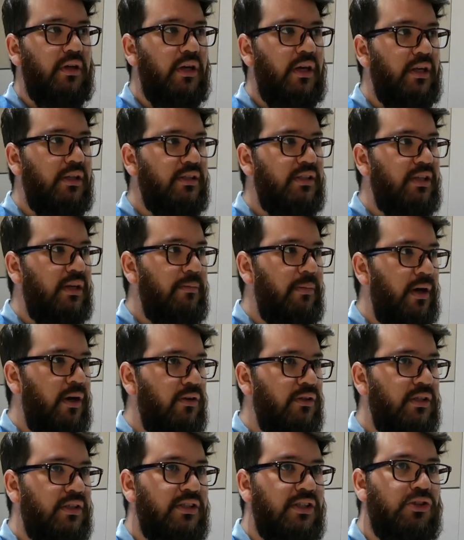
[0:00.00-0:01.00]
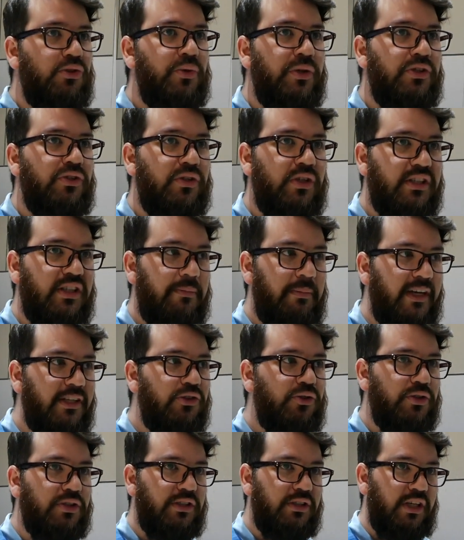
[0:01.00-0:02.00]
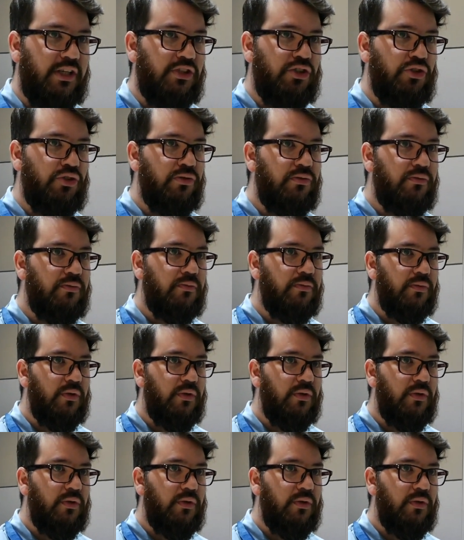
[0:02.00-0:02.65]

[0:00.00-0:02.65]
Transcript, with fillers: it's about the situation at the metro station